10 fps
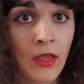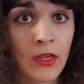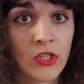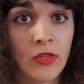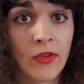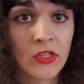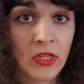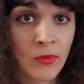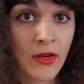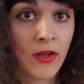She
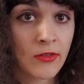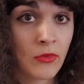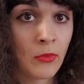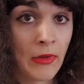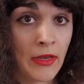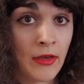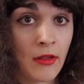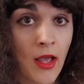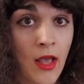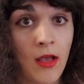eventually went on to
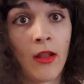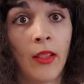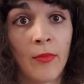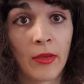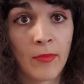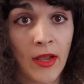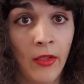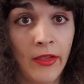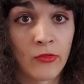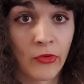win an Olympic
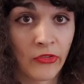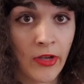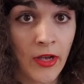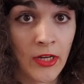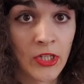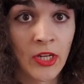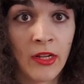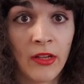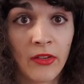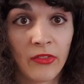medal in dressage.
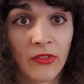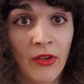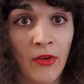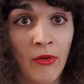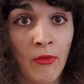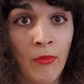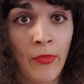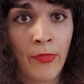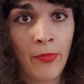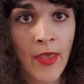So
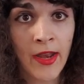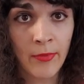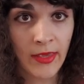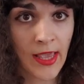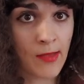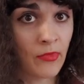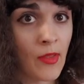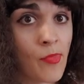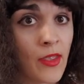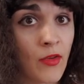then it became
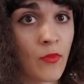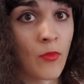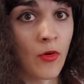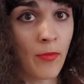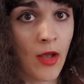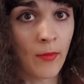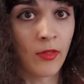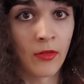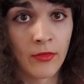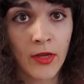something of a more
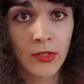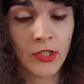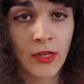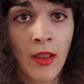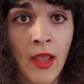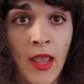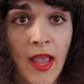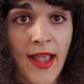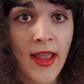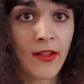popular notion
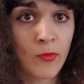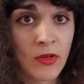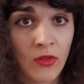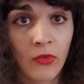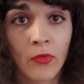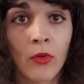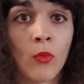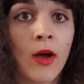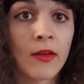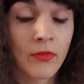and has been used for a
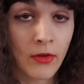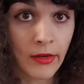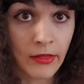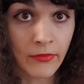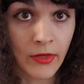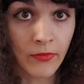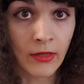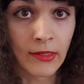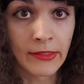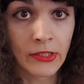wide variety of
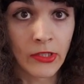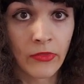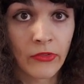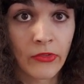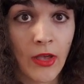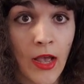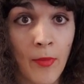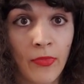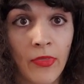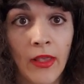different conditions.
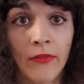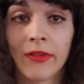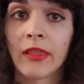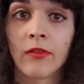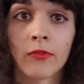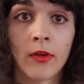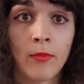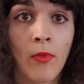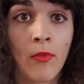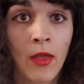Everything
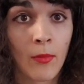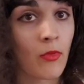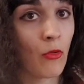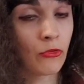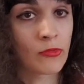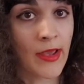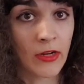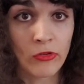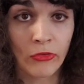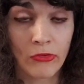from
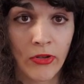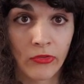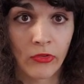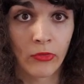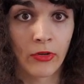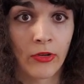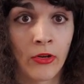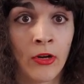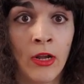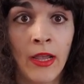post-traumatic stress
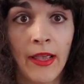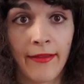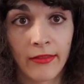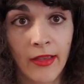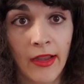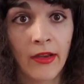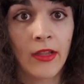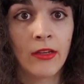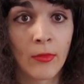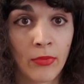disorder,
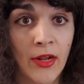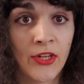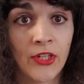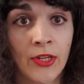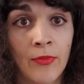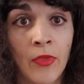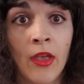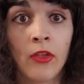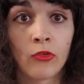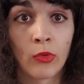anxiety, depression,
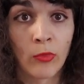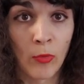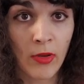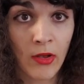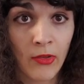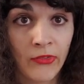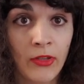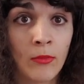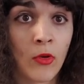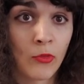cerebral
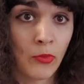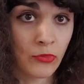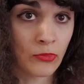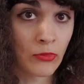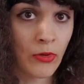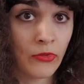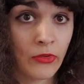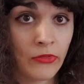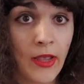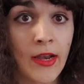palsy, multiple
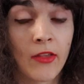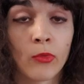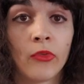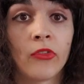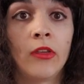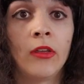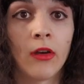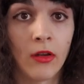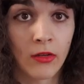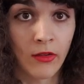sclerosis, and as we'll see,
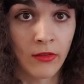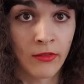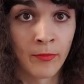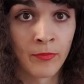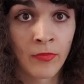autism.